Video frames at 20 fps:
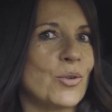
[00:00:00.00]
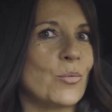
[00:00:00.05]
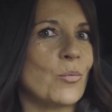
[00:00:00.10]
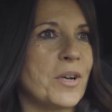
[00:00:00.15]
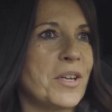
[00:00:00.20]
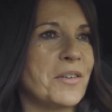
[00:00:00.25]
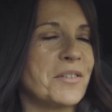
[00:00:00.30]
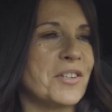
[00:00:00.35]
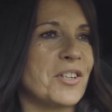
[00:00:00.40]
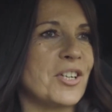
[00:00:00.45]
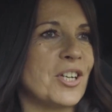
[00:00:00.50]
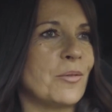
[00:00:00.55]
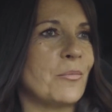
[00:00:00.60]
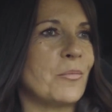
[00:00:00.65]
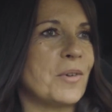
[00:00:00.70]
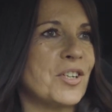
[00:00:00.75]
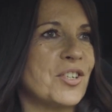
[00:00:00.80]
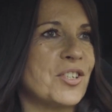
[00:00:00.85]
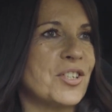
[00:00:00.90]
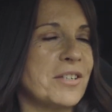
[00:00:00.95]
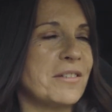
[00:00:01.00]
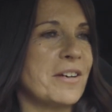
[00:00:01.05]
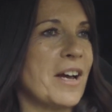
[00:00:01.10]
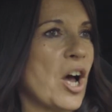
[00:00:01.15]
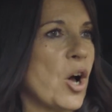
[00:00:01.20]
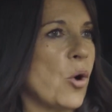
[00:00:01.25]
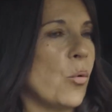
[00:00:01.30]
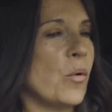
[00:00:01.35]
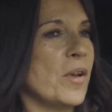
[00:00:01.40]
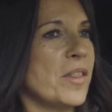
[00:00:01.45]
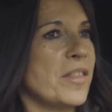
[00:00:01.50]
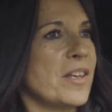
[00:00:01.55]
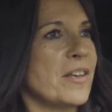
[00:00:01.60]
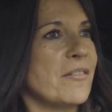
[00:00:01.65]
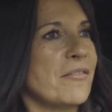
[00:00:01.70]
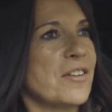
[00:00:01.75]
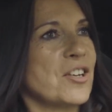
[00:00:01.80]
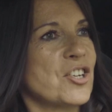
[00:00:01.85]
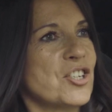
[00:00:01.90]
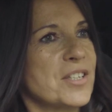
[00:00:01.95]
wheels on it, which do help with the
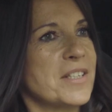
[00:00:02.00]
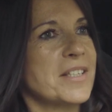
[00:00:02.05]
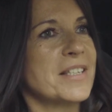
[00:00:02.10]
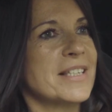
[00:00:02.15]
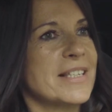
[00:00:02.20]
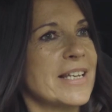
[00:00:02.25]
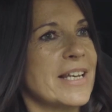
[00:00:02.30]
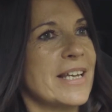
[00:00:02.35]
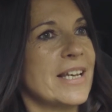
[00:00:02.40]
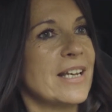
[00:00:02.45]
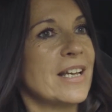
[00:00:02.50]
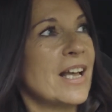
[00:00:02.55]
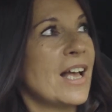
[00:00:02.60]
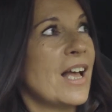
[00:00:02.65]
efficiency.